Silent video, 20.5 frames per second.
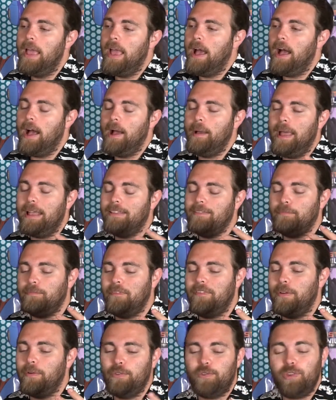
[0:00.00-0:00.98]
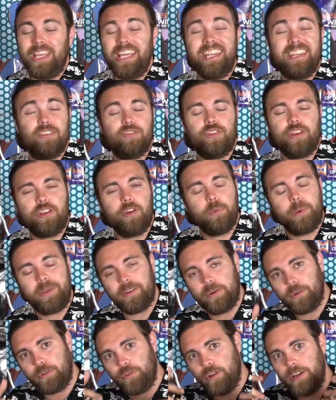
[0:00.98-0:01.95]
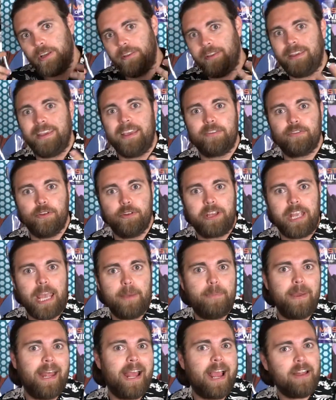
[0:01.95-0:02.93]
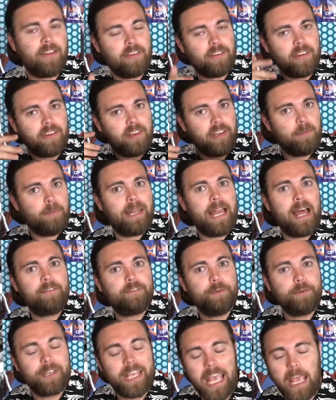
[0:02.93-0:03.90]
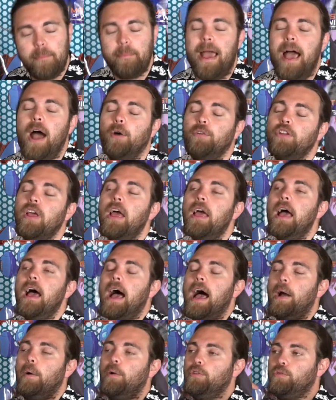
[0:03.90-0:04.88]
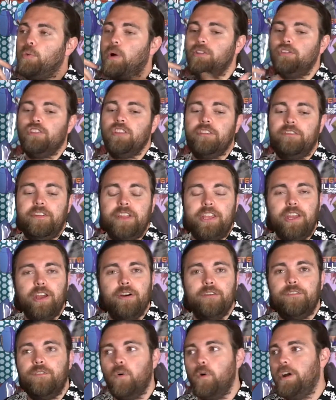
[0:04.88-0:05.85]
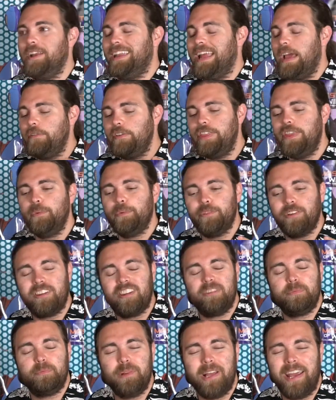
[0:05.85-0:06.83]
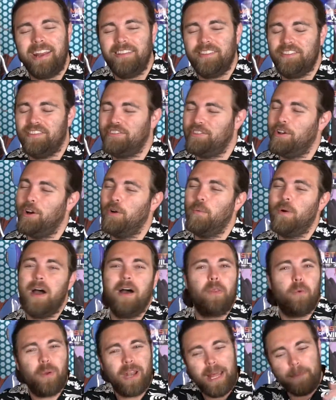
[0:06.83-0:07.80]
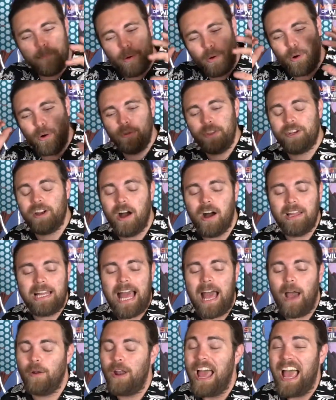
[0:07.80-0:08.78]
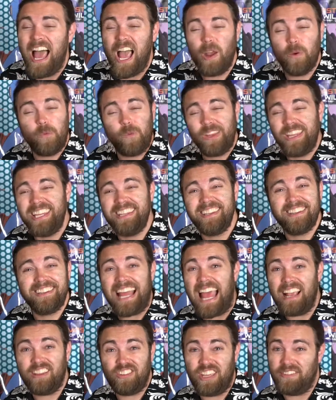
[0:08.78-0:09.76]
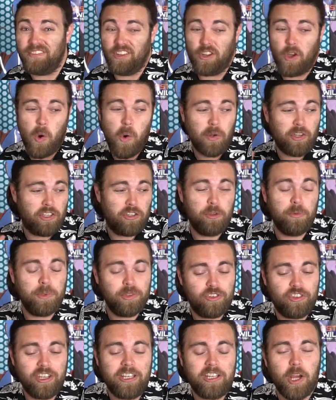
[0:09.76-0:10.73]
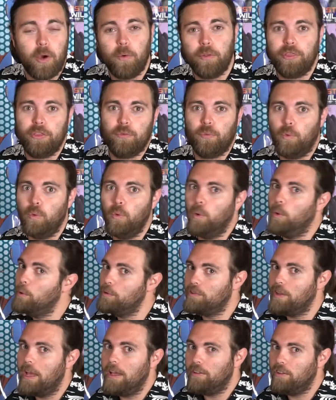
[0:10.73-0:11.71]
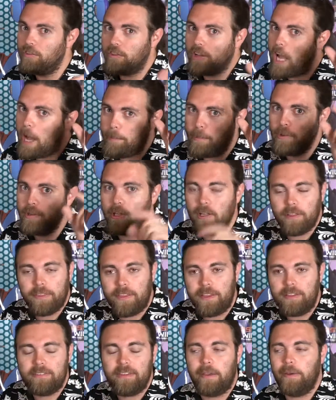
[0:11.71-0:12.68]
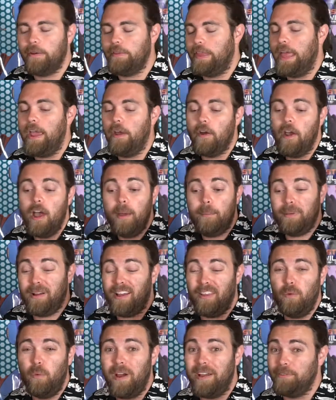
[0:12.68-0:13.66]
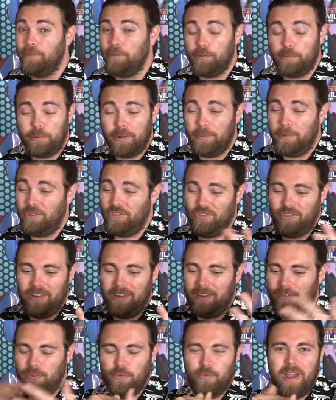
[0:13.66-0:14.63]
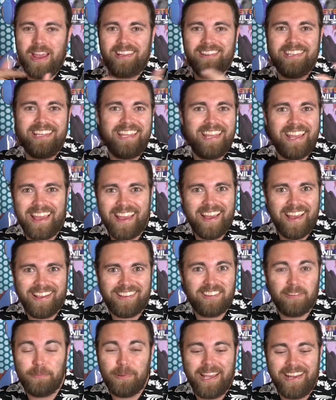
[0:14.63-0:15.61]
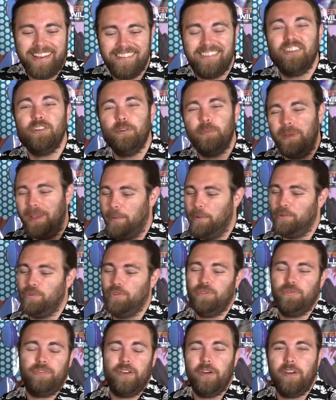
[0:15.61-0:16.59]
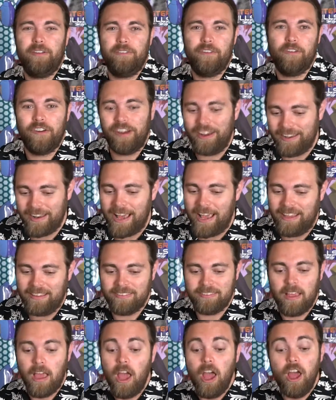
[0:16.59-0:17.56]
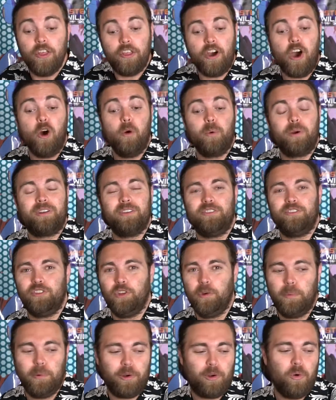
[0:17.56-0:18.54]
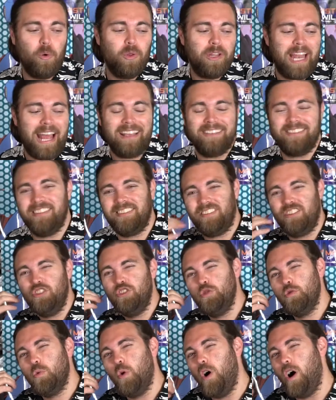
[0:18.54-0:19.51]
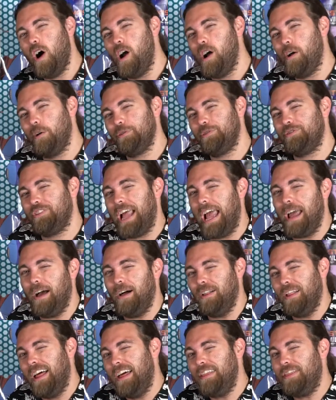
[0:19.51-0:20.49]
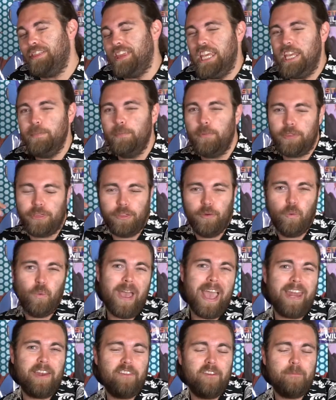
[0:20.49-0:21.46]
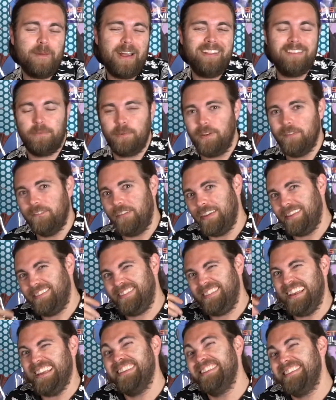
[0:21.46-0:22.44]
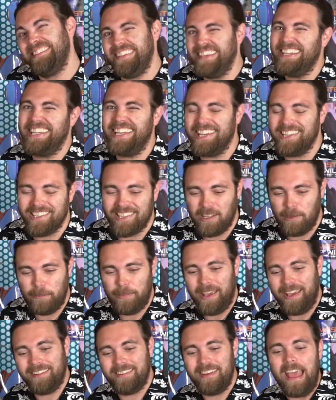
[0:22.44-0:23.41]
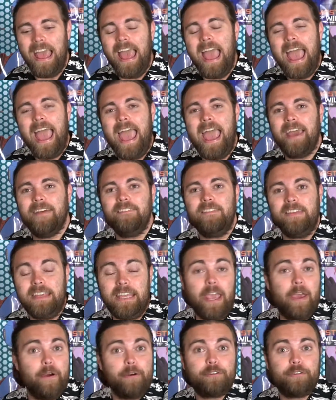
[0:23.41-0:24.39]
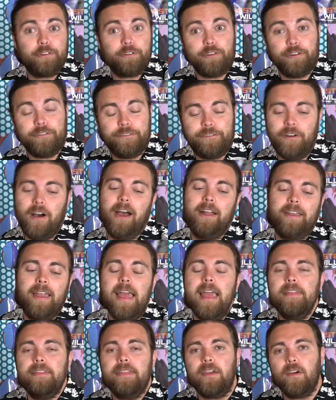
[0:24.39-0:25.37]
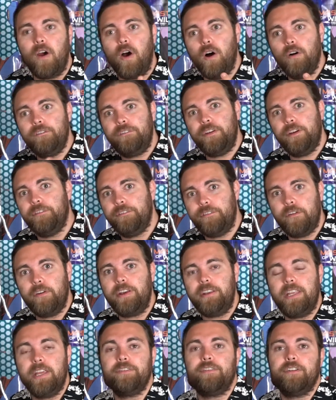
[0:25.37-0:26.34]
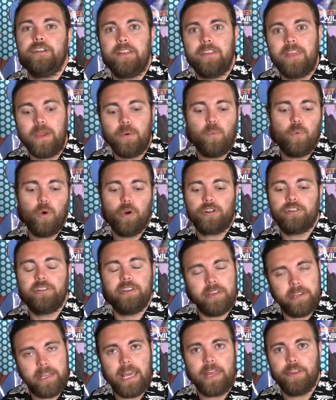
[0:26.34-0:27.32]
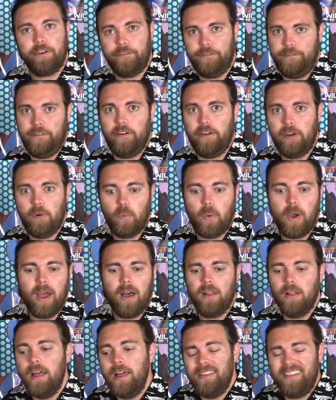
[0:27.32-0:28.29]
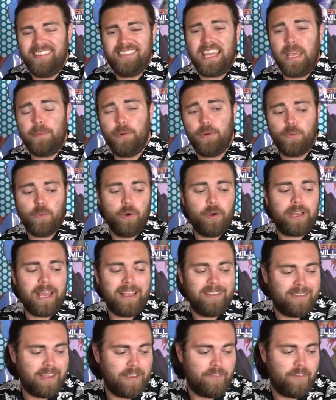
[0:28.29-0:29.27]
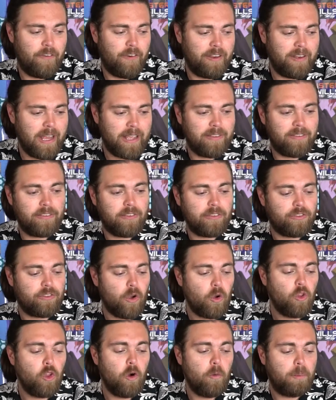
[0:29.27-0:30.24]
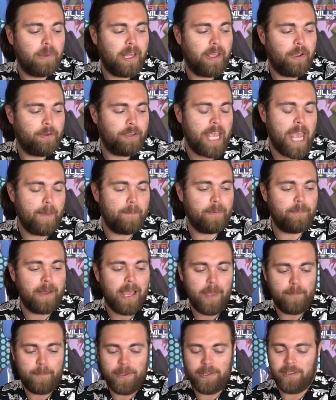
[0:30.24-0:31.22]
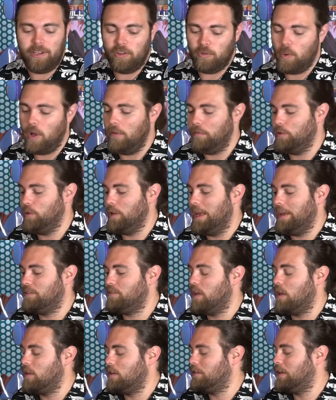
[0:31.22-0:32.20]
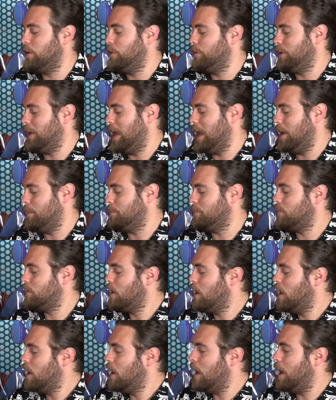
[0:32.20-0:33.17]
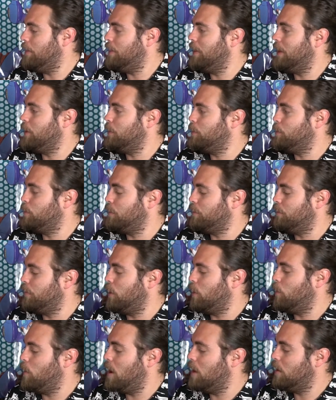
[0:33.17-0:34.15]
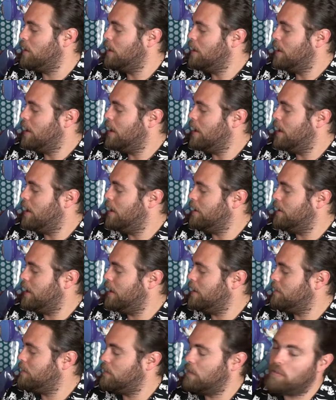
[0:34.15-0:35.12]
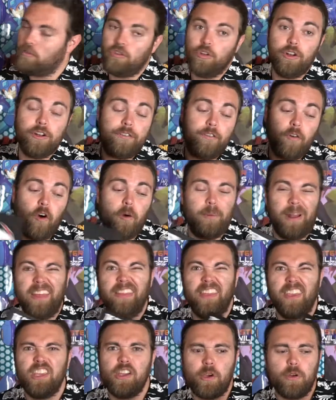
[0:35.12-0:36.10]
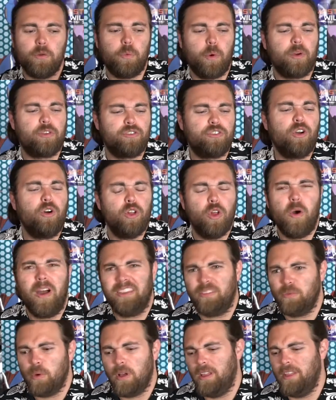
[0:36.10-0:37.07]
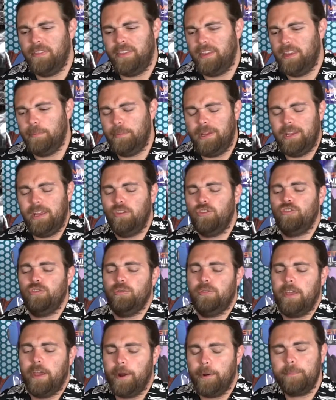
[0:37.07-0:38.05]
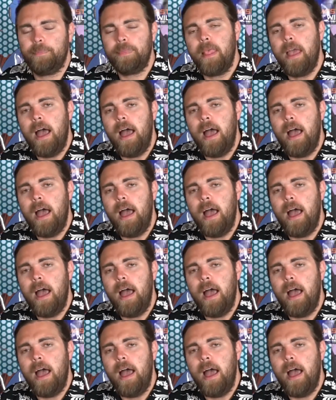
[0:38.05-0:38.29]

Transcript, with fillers: Uh, it's, it was It was really interesting too because I was looking at the Kickstarter campaign. I got this a little bit after it came out. I was watching the video for it and everything was explained so well that when I pulled it all out, I really didn't actually have to go into too much detail with the rules, just a couple little things here and there, but otherwise it was pretty much directly uh, explained to me, which was very, very nice. The artwork is super cool. It has this noir style theme with the red. It reminds me of a Sin City a little bit. And the characters are fun. They all feel very different and they work together very well. This game would work as a very nice solo player game in my opinion as well. If you like solitaire games, I think it would work very well. Uh, yeah, it's two to four, but I think it could work solo as well. I don't think there'd be an issue there.